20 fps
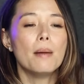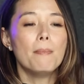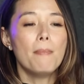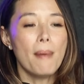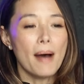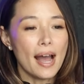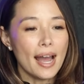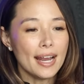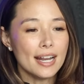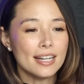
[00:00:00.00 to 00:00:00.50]

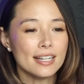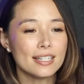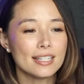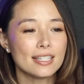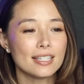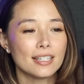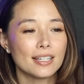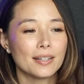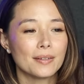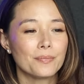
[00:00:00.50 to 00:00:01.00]

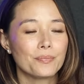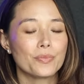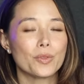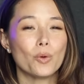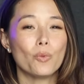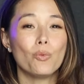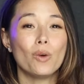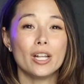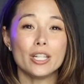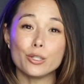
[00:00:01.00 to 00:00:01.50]
But
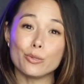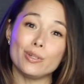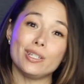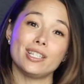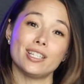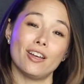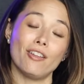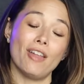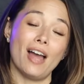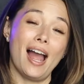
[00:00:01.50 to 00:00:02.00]
once we
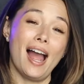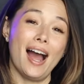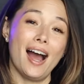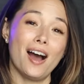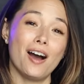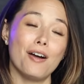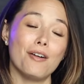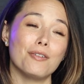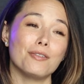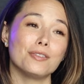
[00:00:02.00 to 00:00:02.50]
sell the
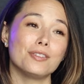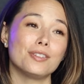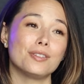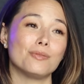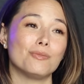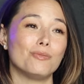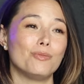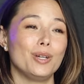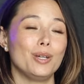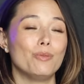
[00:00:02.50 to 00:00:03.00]
house,
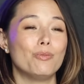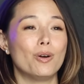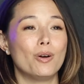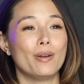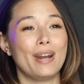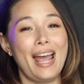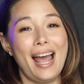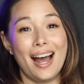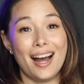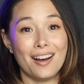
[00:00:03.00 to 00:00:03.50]
we
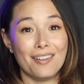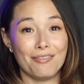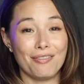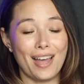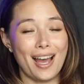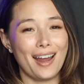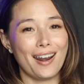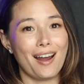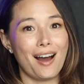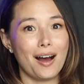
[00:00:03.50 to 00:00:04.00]
won't have
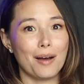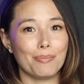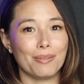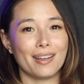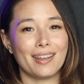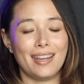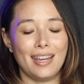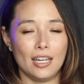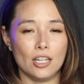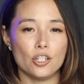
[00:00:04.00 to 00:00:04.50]
that
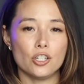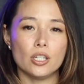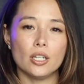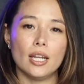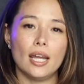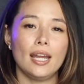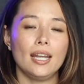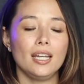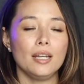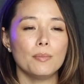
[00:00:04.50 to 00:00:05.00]
obligation
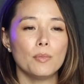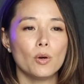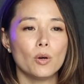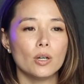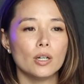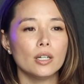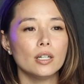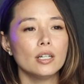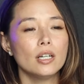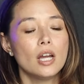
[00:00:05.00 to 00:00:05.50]

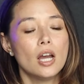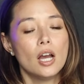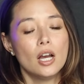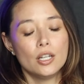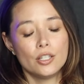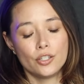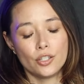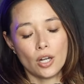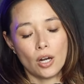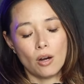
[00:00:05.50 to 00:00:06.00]
anymore.
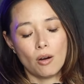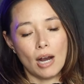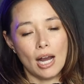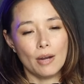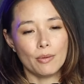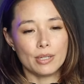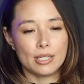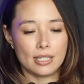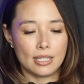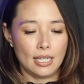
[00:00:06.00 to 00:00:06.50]
So
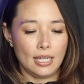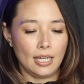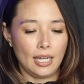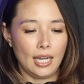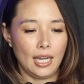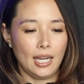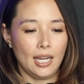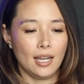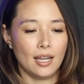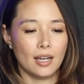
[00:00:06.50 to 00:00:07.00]
I was
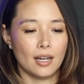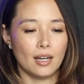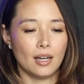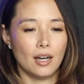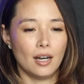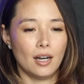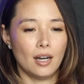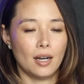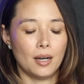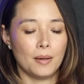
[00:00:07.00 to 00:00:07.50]
thinking
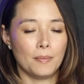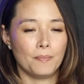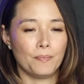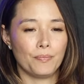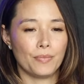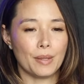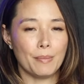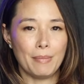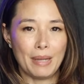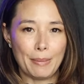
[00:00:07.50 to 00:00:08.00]

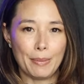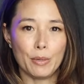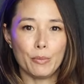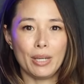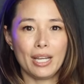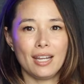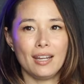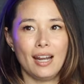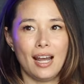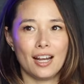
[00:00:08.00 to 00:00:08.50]
maybe
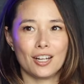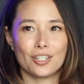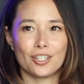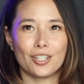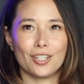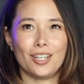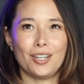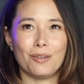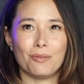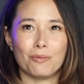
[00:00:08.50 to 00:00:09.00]
we can
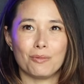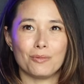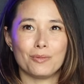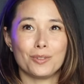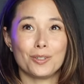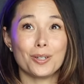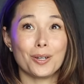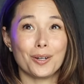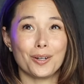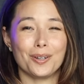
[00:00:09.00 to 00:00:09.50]
actually
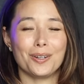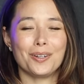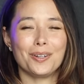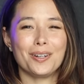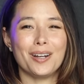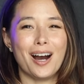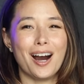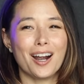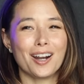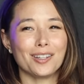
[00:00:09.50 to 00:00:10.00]

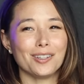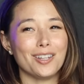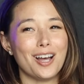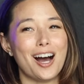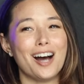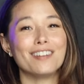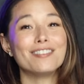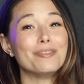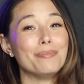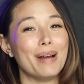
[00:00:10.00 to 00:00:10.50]
turn our
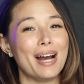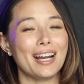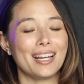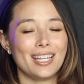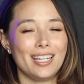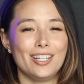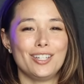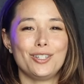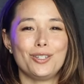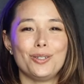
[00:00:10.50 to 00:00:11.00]
loft
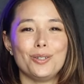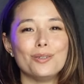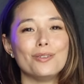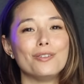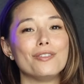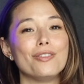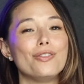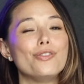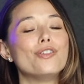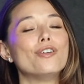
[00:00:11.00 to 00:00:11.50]
back
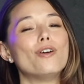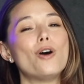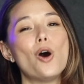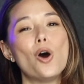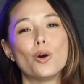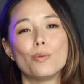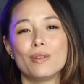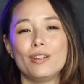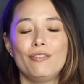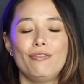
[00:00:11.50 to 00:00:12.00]
into the
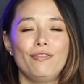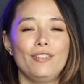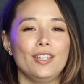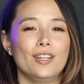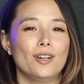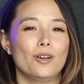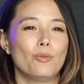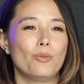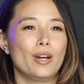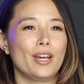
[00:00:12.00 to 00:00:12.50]
homey
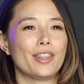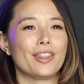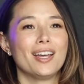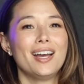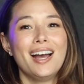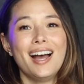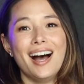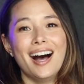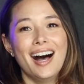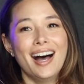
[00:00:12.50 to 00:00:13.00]
feel with
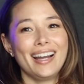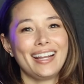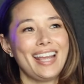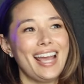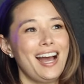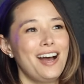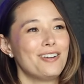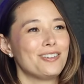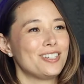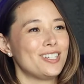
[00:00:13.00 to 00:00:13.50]
a
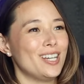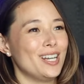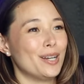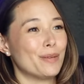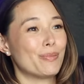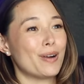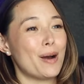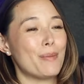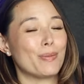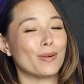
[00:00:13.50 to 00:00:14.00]
couch and a
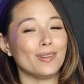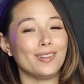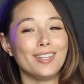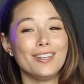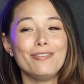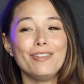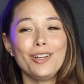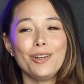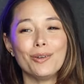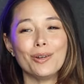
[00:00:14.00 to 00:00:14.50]
proper
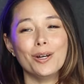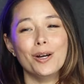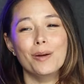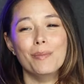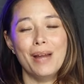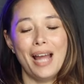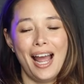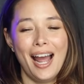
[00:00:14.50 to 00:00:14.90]
living room.